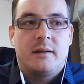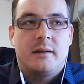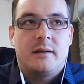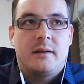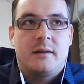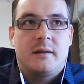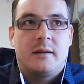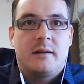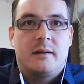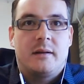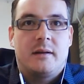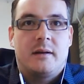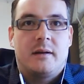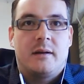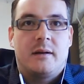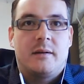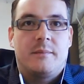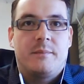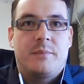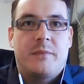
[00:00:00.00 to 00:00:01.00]
the,
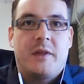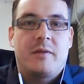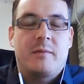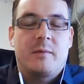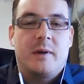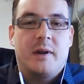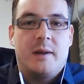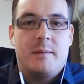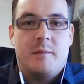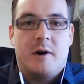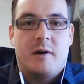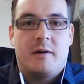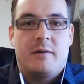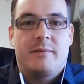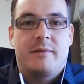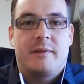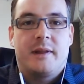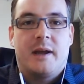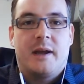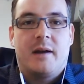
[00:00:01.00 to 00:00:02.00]
uh, the three D
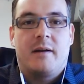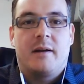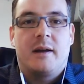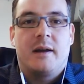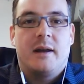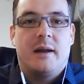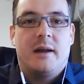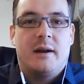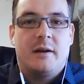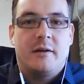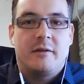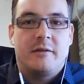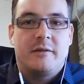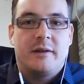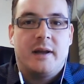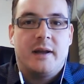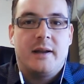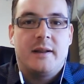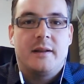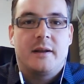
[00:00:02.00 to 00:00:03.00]
model for the area and
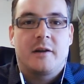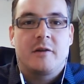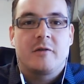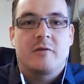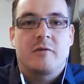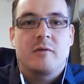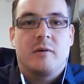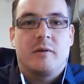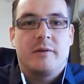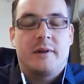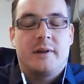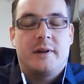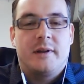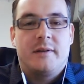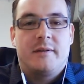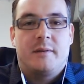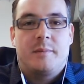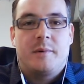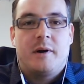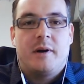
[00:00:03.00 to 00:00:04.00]
understanding the controls on
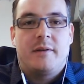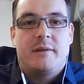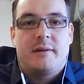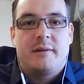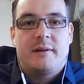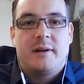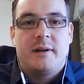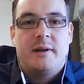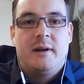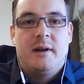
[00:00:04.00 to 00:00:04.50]
these deposits.